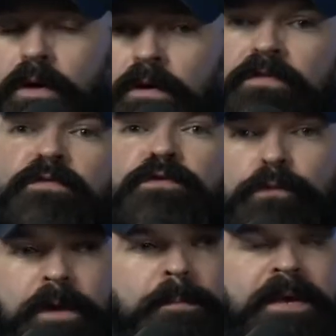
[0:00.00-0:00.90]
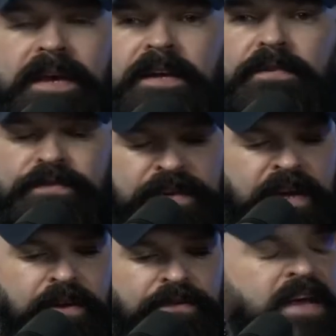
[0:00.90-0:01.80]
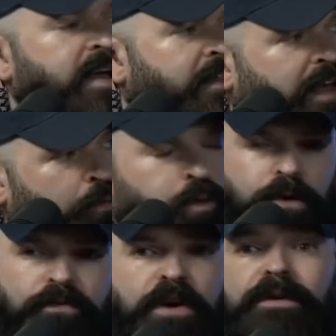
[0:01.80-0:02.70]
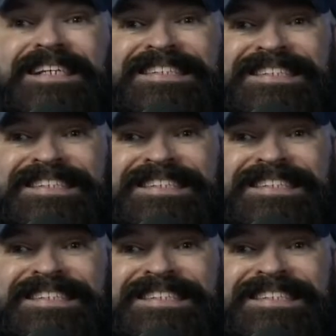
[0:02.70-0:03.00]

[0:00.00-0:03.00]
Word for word: worlds of 3PL sales that weren't very